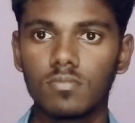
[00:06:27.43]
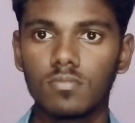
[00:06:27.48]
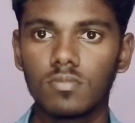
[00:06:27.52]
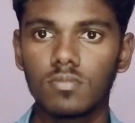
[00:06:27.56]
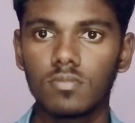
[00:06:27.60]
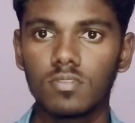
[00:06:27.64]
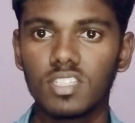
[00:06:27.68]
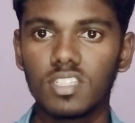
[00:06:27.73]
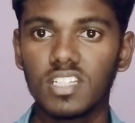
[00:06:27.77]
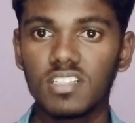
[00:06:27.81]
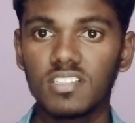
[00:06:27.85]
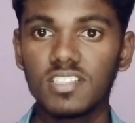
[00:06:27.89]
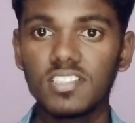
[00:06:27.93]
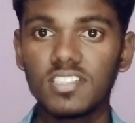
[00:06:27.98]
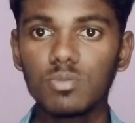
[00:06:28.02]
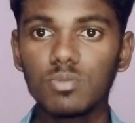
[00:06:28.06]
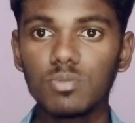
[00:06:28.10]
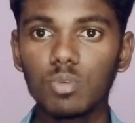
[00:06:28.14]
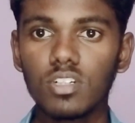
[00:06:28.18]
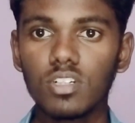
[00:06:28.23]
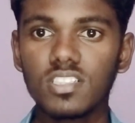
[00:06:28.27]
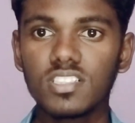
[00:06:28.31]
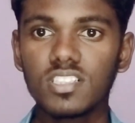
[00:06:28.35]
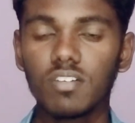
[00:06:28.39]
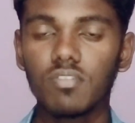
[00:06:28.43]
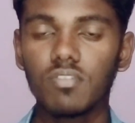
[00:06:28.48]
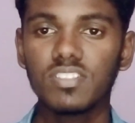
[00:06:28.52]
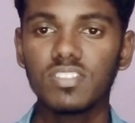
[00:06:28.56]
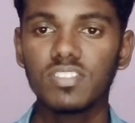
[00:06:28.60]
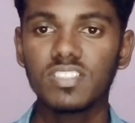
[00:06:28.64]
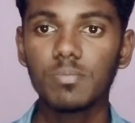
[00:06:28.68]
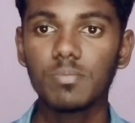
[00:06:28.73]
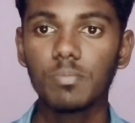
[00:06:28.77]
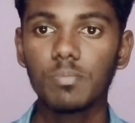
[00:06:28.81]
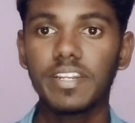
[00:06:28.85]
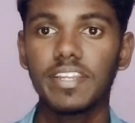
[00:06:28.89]
The sixth one is
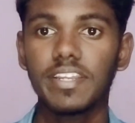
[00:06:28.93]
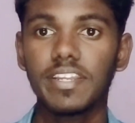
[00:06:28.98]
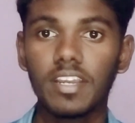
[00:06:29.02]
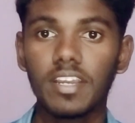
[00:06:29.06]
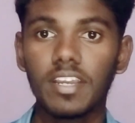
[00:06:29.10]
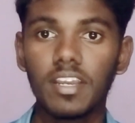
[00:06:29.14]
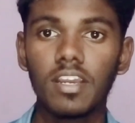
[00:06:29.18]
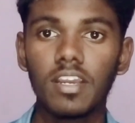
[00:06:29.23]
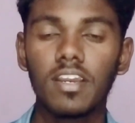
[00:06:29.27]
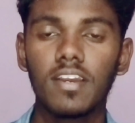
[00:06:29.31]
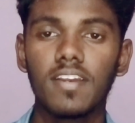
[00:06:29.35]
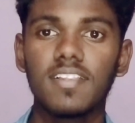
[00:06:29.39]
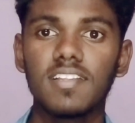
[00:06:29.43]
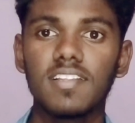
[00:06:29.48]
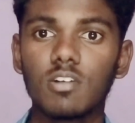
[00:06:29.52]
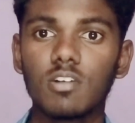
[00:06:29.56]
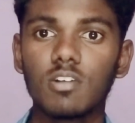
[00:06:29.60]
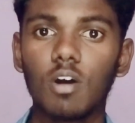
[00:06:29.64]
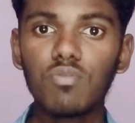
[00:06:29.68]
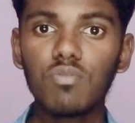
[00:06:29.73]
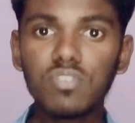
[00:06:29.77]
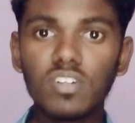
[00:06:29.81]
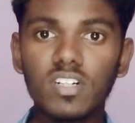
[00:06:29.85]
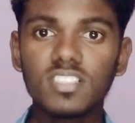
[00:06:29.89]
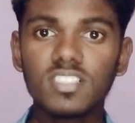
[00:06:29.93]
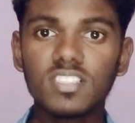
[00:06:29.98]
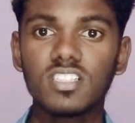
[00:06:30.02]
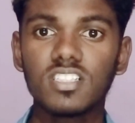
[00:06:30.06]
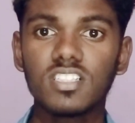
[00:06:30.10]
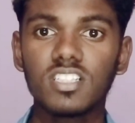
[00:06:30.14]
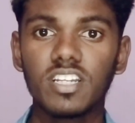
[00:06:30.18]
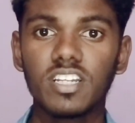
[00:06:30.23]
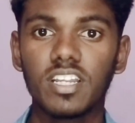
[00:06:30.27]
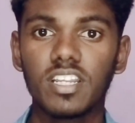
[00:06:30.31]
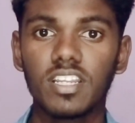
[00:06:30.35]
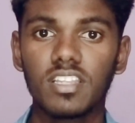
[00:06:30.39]
visibility. In the software
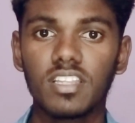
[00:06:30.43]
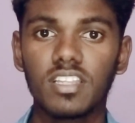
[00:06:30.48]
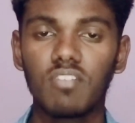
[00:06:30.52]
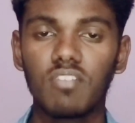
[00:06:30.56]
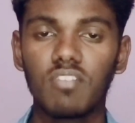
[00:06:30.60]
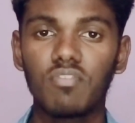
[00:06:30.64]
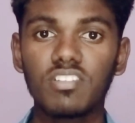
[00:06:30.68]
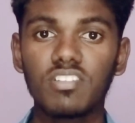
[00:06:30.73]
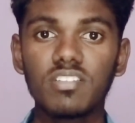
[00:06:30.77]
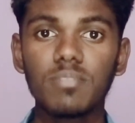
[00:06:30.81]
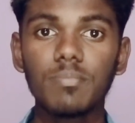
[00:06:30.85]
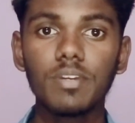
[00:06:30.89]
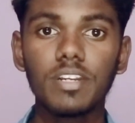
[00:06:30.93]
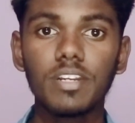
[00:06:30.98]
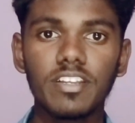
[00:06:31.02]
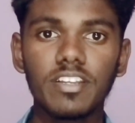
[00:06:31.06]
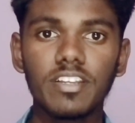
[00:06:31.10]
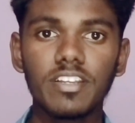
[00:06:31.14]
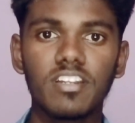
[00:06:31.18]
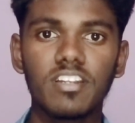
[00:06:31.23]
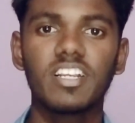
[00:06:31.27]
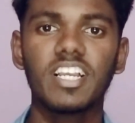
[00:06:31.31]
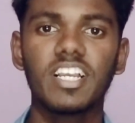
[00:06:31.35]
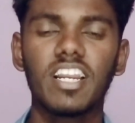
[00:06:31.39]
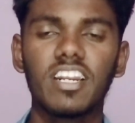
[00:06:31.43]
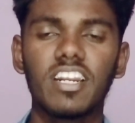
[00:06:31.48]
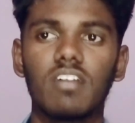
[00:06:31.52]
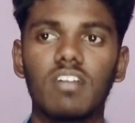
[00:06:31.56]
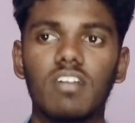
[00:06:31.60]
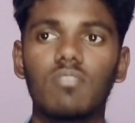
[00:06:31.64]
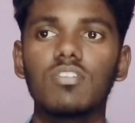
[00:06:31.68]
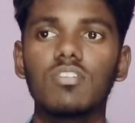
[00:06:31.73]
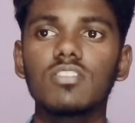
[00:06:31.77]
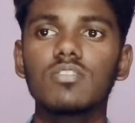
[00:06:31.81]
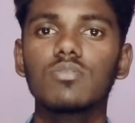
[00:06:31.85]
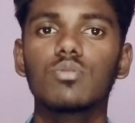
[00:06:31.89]
engineering, the visibility can
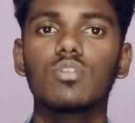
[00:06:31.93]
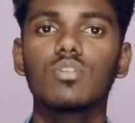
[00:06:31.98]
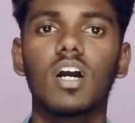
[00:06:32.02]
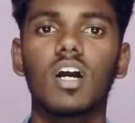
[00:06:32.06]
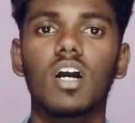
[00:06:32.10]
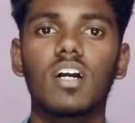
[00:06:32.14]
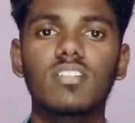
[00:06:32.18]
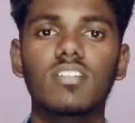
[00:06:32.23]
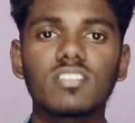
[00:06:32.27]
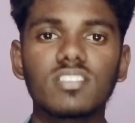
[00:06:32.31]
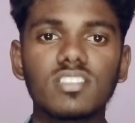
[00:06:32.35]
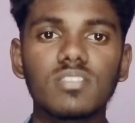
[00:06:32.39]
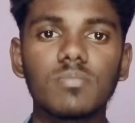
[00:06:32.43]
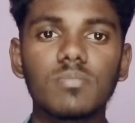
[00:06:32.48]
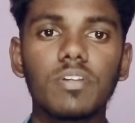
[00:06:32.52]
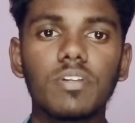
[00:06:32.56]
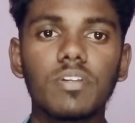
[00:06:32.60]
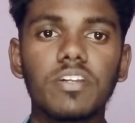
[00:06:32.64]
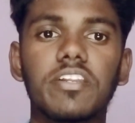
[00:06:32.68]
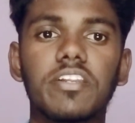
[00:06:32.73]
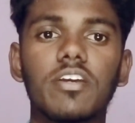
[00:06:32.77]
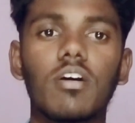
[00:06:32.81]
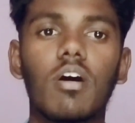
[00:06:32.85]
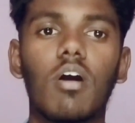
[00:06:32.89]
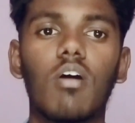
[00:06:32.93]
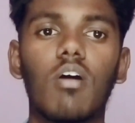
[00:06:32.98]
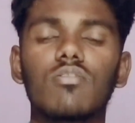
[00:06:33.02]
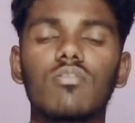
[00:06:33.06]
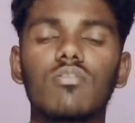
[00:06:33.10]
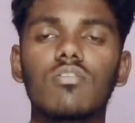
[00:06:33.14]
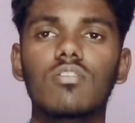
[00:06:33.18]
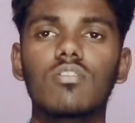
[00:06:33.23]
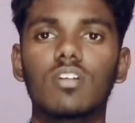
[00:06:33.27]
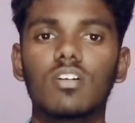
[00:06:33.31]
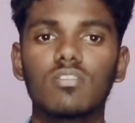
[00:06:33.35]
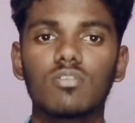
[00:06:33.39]
refer to the accessibility or
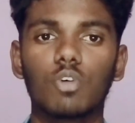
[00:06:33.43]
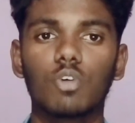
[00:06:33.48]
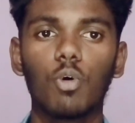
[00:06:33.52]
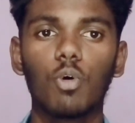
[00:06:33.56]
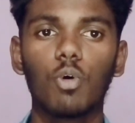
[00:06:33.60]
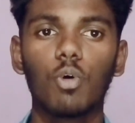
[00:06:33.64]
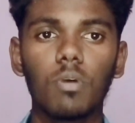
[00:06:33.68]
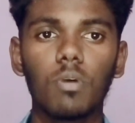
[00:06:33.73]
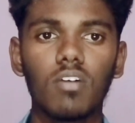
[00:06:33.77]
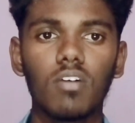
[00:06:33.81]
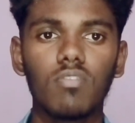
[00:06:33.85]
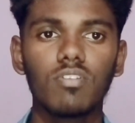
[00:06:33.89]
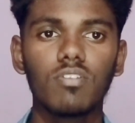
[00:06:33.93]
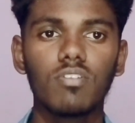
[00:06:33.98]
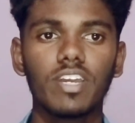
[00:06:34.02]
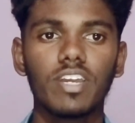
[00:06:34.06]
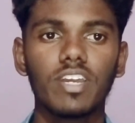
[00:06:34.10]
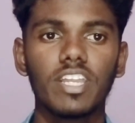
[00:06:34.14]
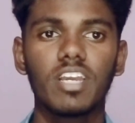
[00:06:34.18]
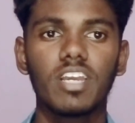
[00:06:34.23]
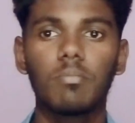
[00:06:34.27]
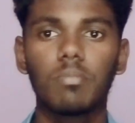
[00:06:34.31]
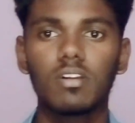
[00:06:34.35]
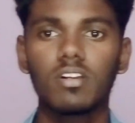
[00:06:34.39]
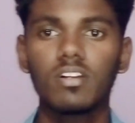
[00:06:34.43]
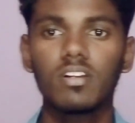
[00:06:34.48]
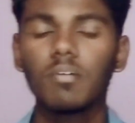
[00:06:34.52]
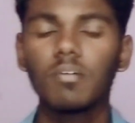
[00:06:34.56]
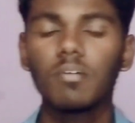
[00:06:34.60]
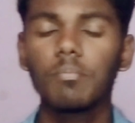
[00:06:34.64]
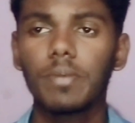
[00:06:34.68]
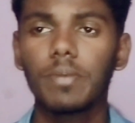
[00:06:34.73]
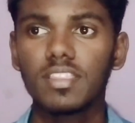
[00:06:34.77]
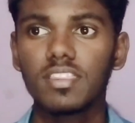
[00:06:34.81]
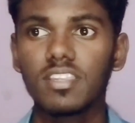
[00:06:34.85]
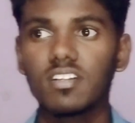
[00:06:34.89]
the scope of a variable,
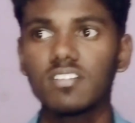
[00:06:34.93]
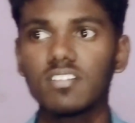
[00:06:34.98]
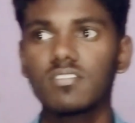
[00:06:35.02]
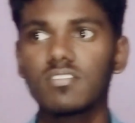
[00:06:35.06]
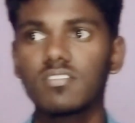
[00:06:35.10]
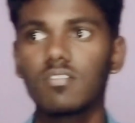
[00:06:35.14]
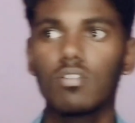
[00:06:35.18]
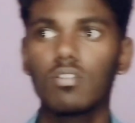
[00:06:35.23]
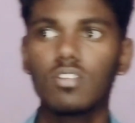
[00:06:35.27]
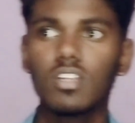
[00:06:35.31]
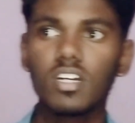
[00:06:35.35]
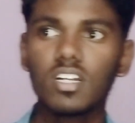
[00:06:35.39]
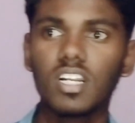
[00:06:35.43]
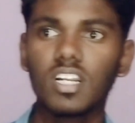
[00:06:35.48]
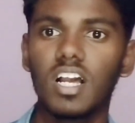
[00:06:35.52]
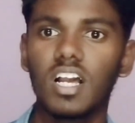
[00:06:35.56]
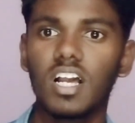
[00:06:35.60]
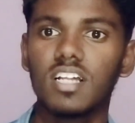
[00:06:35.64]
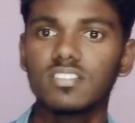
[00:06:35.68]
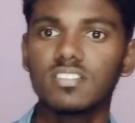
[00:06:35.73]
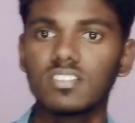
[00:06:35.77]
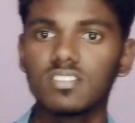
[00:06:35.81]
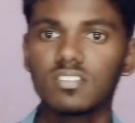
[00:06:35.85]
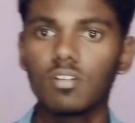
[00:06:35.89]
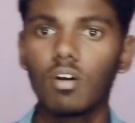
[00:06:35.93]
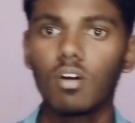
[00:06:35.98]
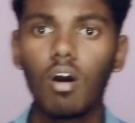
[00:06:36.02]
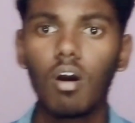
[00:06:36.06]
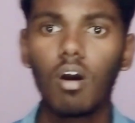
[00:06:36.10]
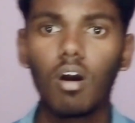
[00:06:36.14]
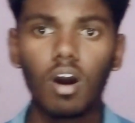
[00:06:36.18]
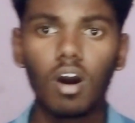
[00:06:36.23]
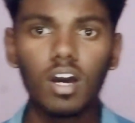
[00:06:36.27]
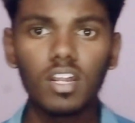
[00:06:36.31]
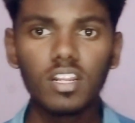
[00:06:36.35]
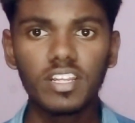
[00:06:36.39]
methods or the classes,
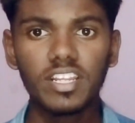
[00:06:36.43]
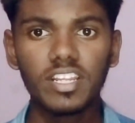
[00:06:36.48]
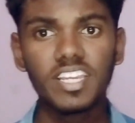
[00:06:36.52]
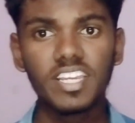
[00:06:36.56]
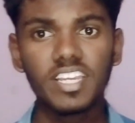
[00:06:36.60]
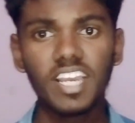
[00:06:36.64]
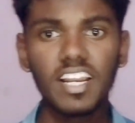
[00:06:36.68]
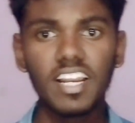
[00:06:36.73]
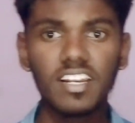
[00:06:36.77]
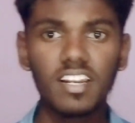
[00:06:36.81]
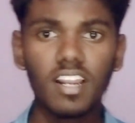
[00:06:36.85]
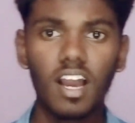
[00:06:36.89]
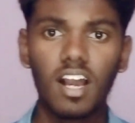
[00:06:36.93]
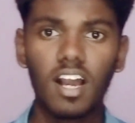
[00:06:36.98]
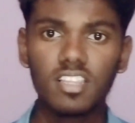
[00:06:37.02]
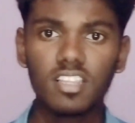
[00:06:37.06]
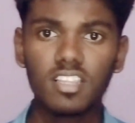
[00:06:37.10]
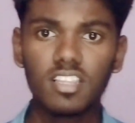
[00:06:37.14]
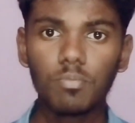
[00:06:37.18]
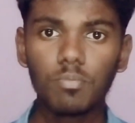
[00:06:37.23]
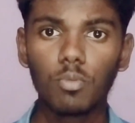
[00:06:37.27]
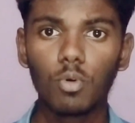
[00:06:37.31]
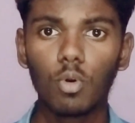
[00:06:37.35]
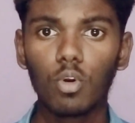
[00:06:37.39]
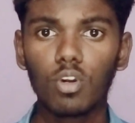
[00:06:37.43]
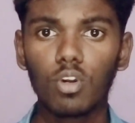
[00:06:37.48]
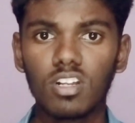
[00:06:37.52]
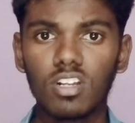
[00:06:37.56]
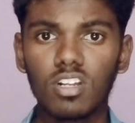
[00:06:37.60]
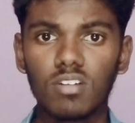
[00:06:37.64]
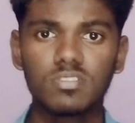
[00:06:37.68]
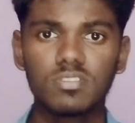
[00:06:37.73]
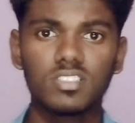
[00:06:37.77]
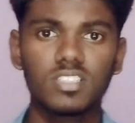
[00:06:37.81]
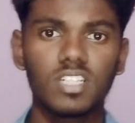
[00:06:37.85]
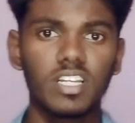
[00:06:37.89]
or it can other
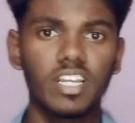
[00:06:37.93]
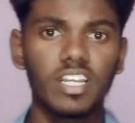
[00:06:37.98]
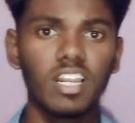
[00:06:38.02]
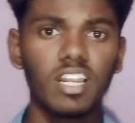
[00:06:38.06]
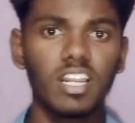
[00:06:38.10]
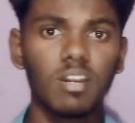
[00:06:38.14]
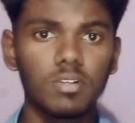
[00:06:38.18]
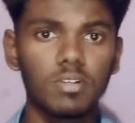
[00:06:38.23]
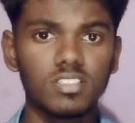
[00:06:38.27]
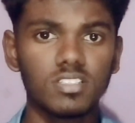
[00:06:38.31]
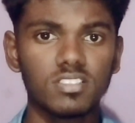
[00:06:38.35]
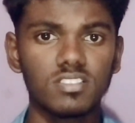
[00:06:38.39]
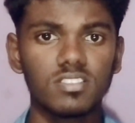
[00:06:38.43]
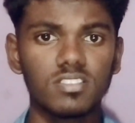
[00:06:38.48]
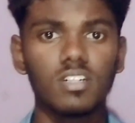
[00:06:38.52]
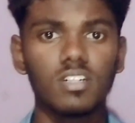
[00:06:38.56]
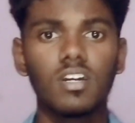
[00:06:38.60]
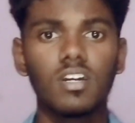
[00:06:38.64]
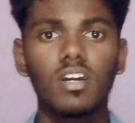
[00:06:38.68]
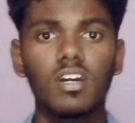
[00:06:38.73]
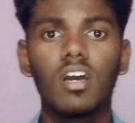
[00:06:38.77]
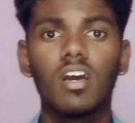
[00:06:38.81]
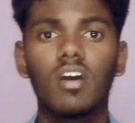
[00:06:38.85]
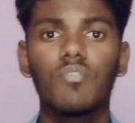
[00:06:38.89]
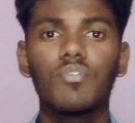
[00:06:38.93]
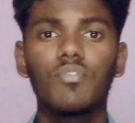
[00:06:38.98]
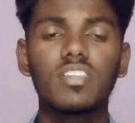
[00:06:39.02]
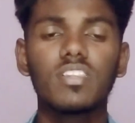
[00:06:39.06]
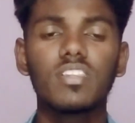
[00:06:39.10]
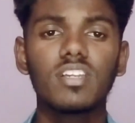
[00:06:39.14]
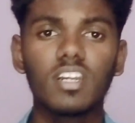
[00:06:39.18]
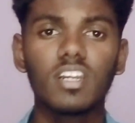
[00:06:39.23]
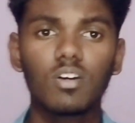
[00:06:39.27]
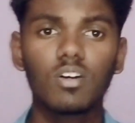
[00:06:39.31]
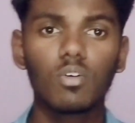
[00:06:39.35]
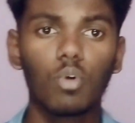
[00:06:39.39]
programs the elements within
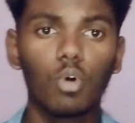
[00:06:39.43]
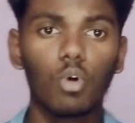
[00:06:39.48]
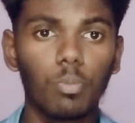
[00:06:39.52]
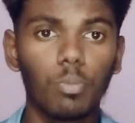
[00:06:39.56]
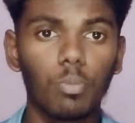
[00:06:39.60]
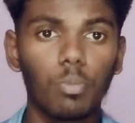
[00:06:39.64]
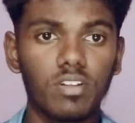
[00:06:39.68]
a code base.